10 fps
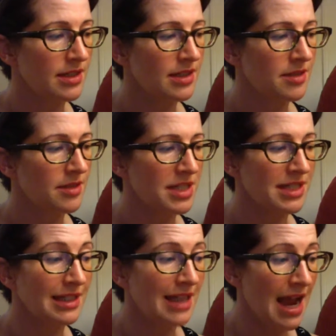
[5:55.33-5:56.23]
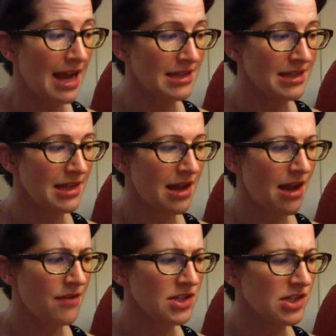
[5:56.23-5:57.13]
But alas,
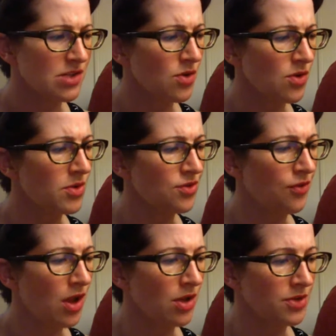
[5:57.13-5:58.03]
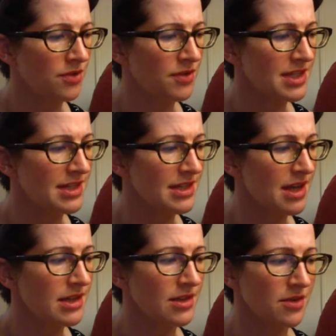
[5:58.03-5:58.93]
the story which followed of his
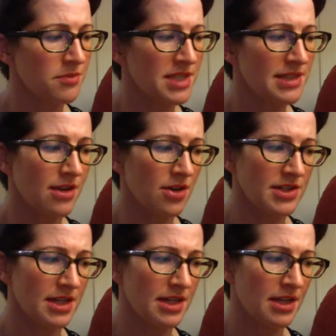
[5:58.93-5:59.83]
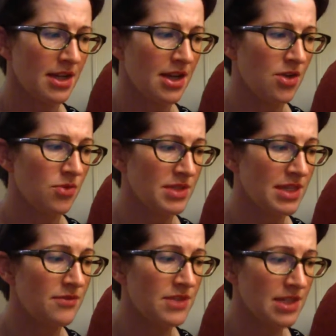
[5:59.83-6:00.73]
designs on Miss Darcy
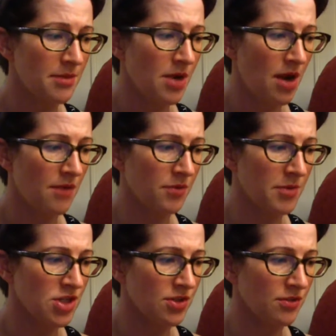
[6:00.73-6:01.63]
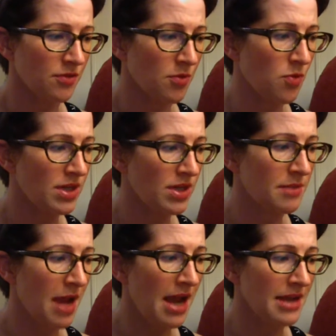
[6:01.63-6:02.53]
received some confirmation from what had
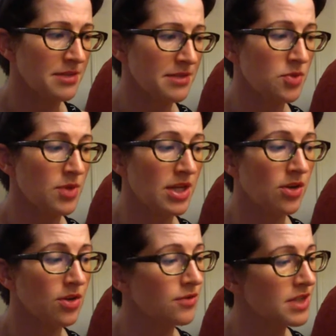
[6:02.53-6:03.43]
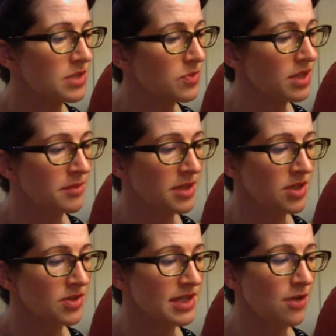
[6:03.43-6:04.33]
passed between Colonel Fitzwilliam and
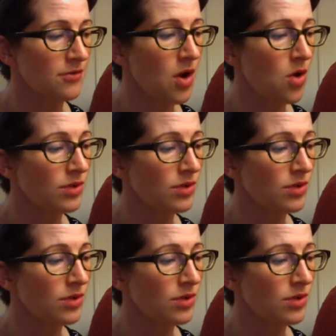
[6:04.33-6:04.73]
herself only